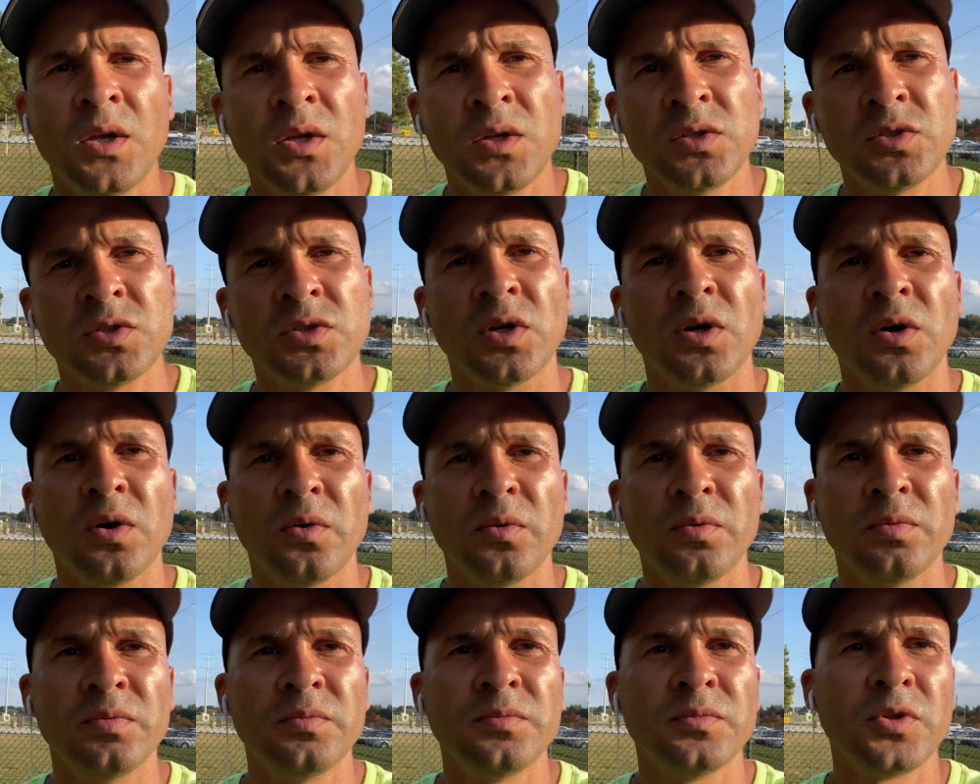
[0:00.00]

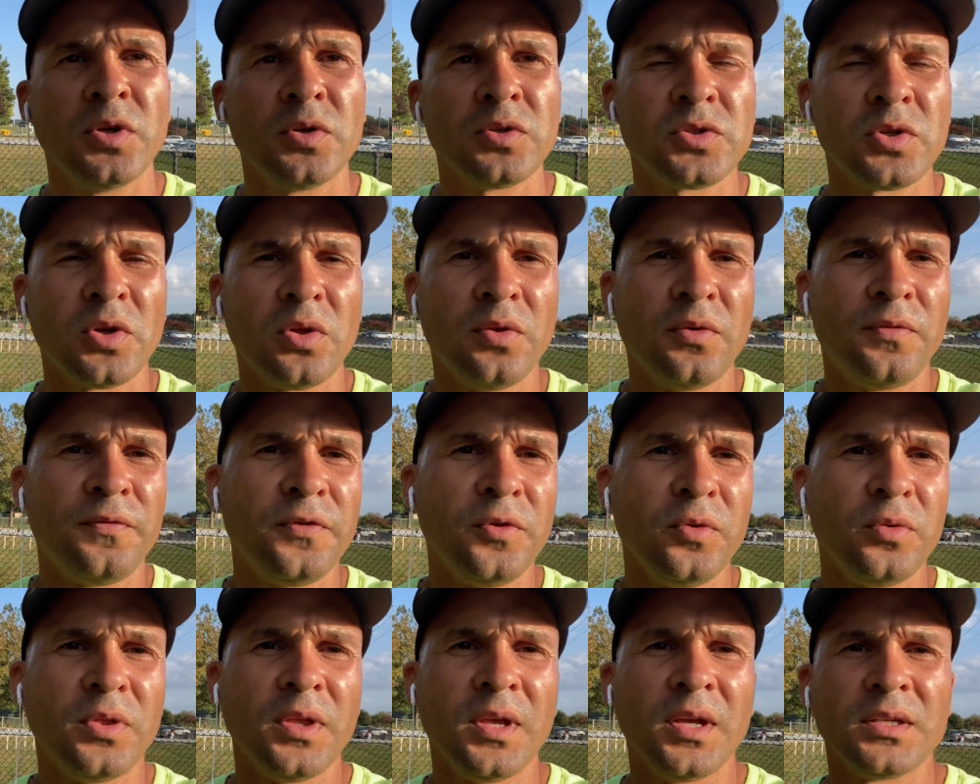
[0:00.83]
So those are the
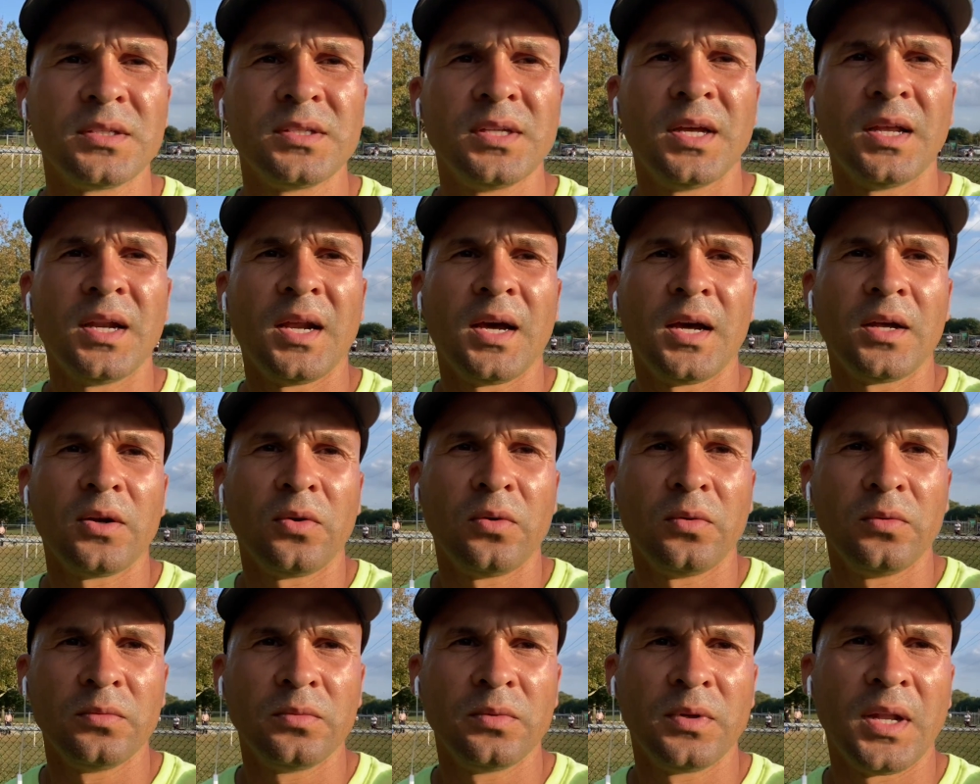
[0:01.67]
few things that I
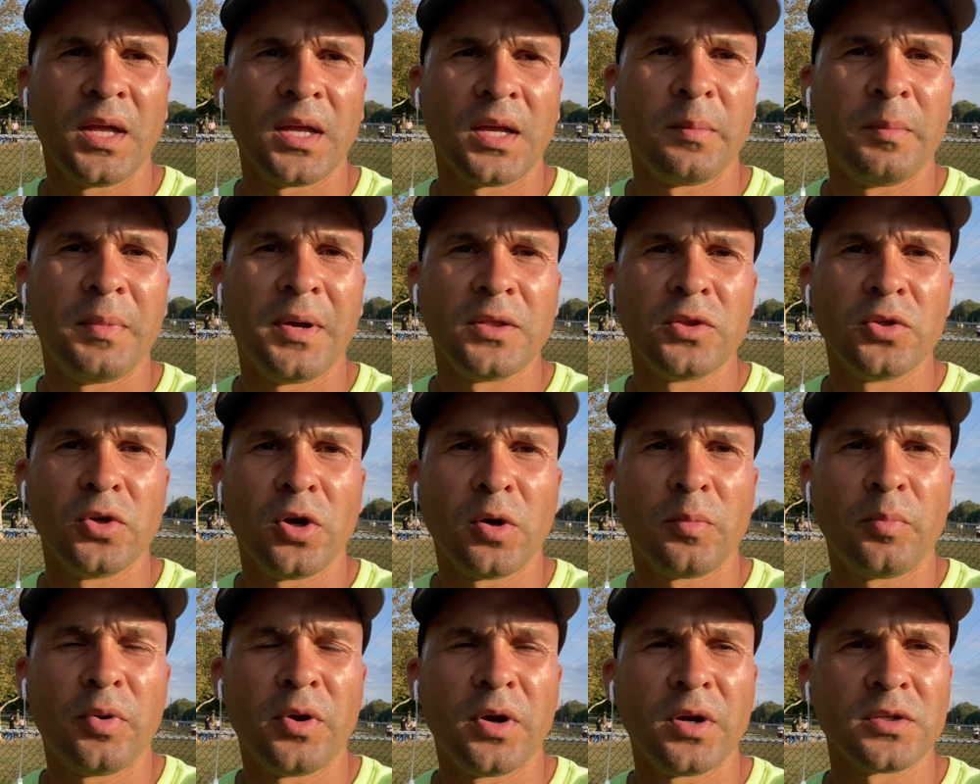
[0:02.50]
don't like about
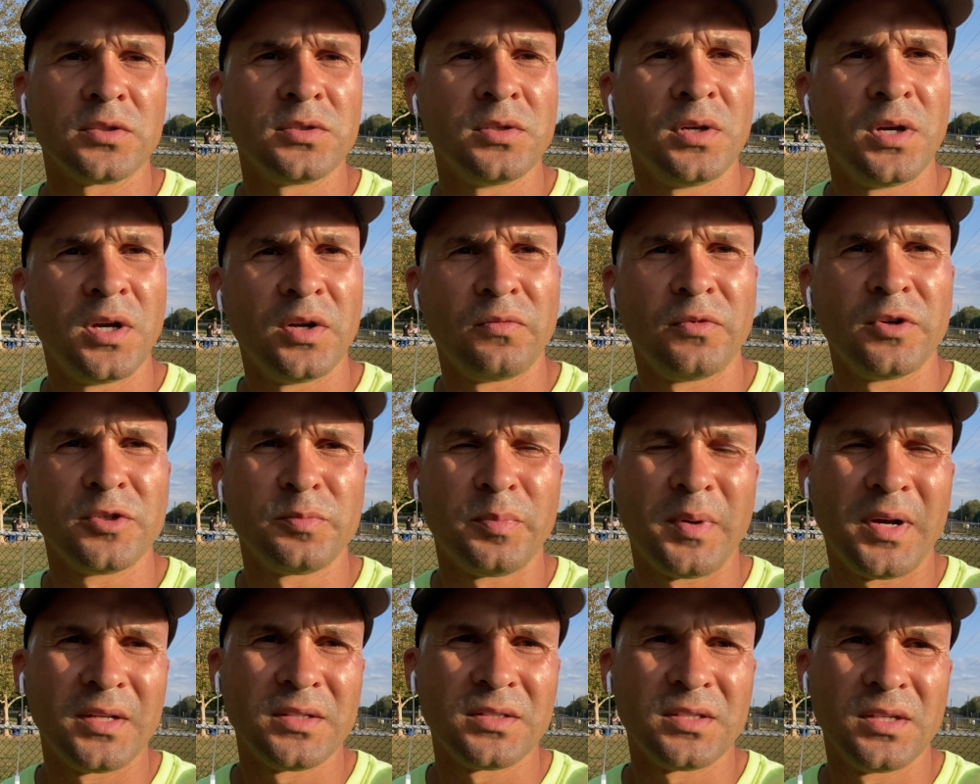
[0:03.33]
dog parks.
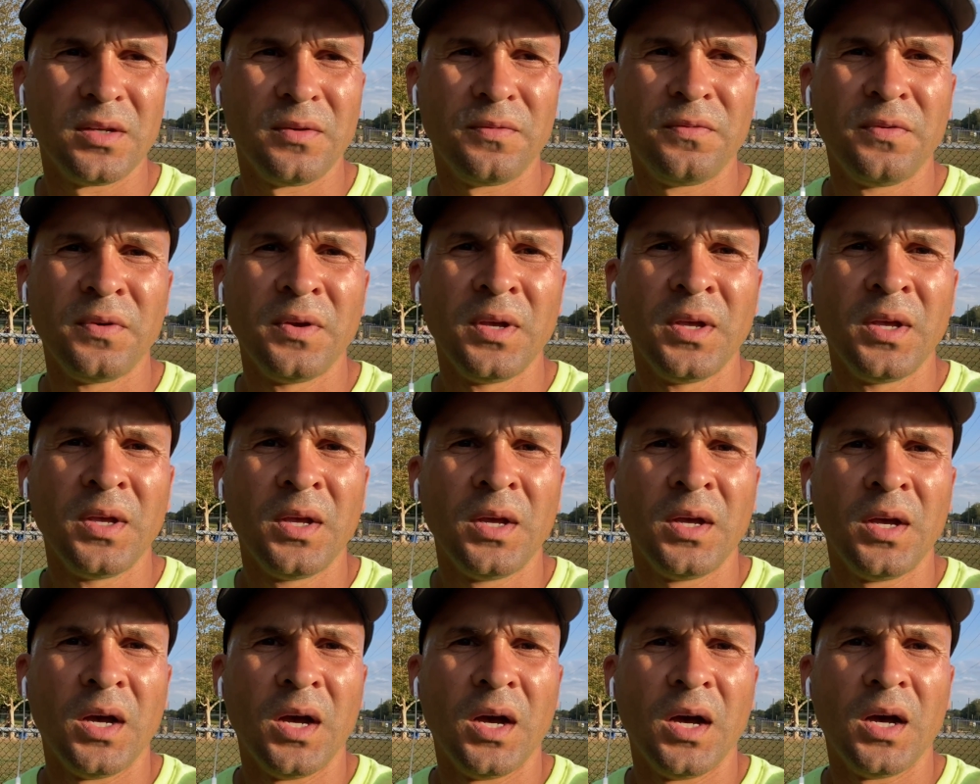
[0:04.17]
Unresponsive
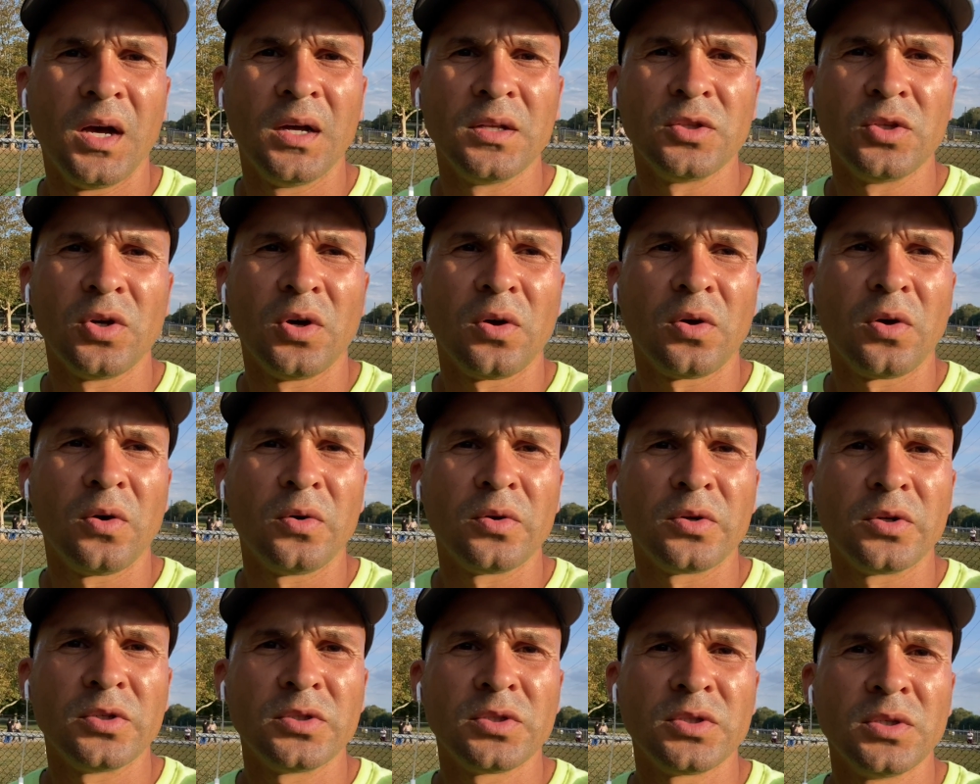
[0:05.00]
uh, dog
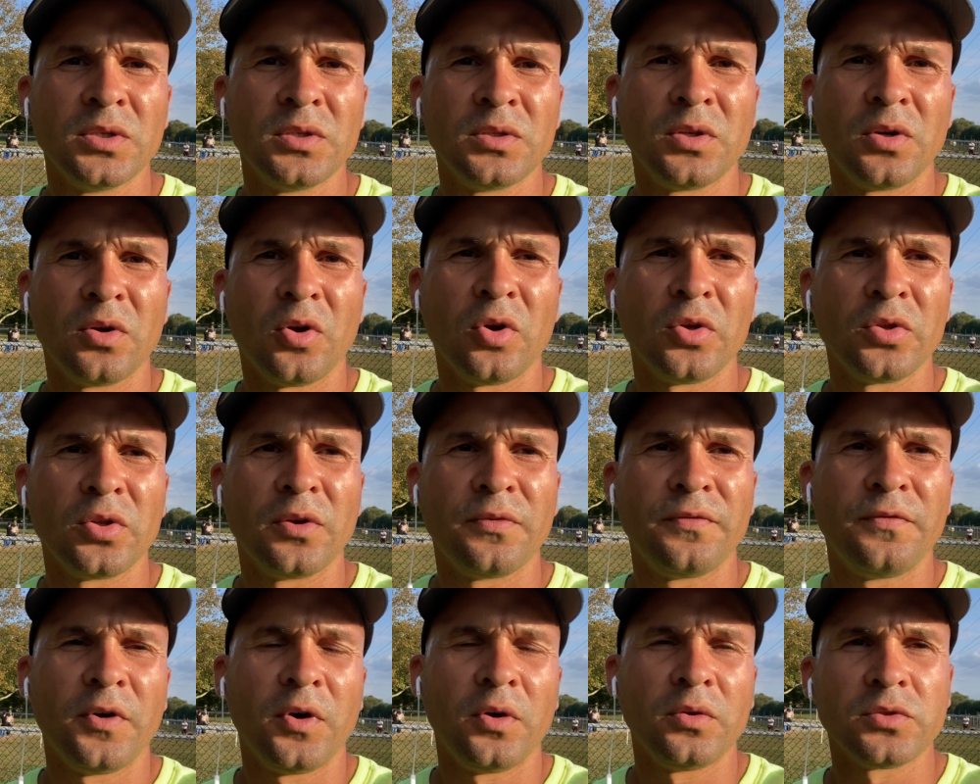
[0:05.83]
owners, they're on their
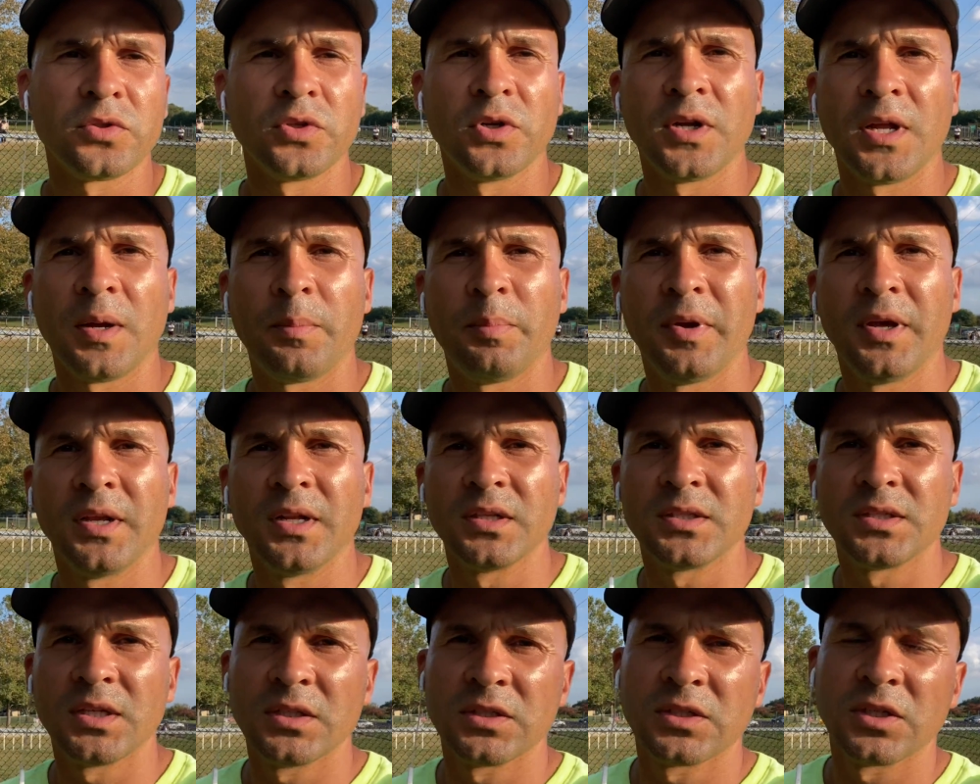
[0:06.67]
phones, they're not paying
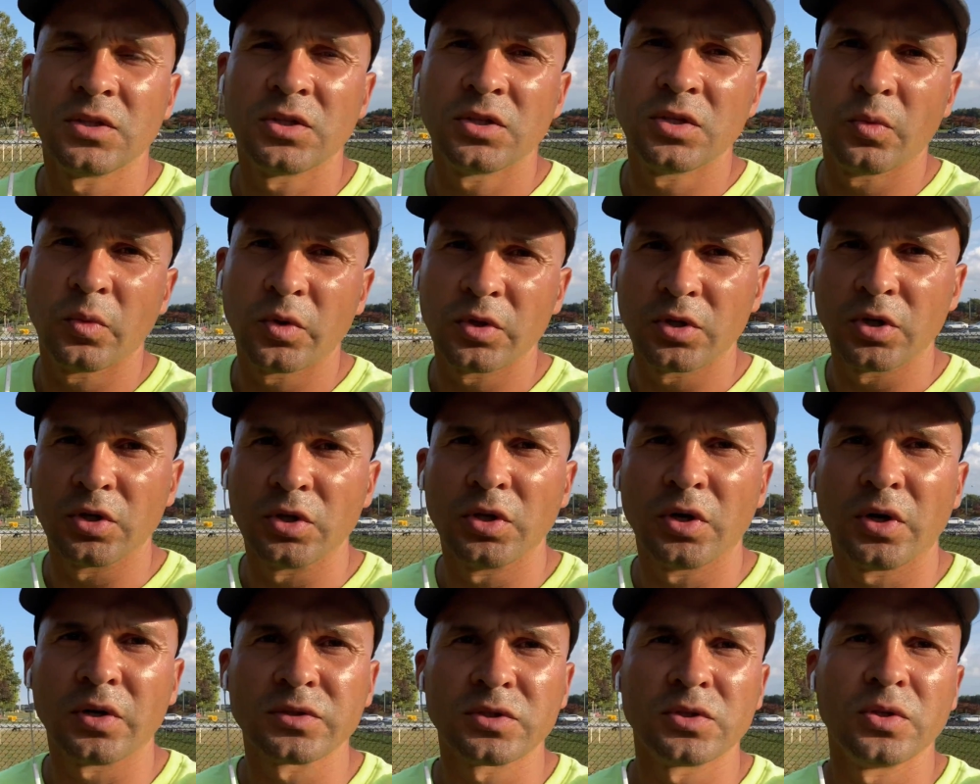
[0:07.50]
attention to what their
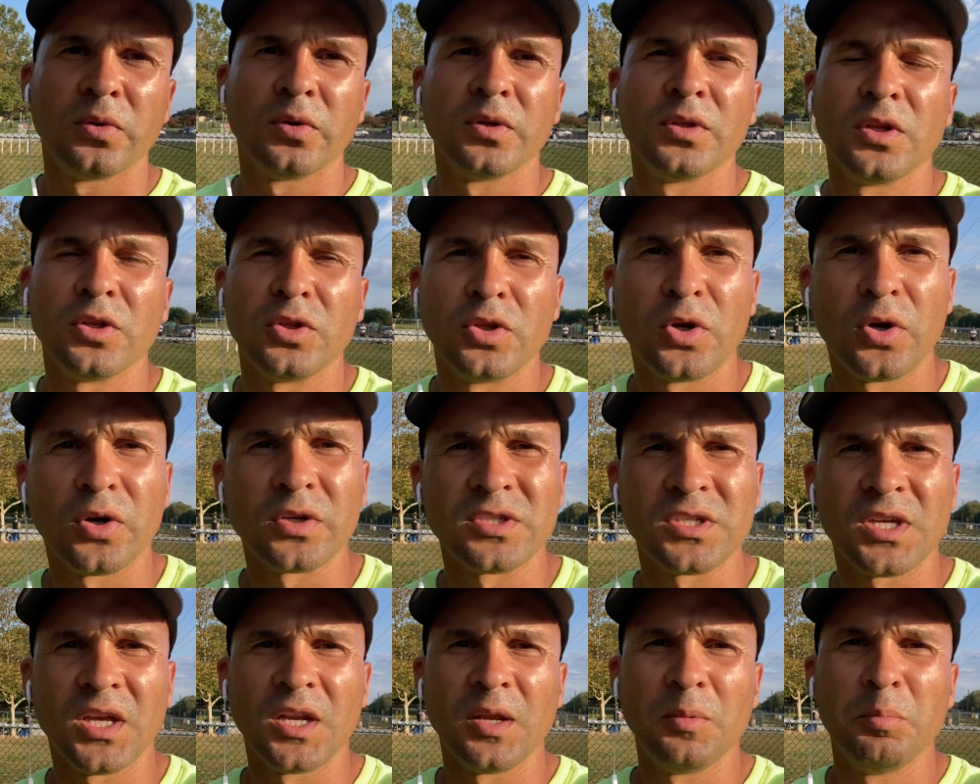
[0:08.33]
dog's doing, the
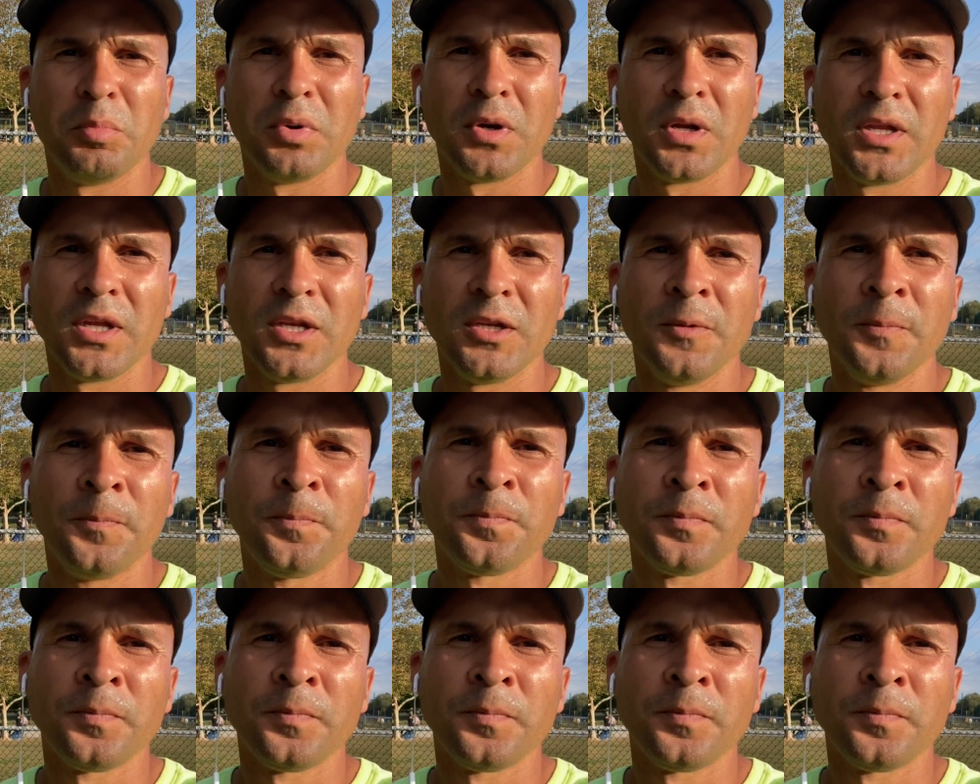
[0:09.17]
dog's getting bullied.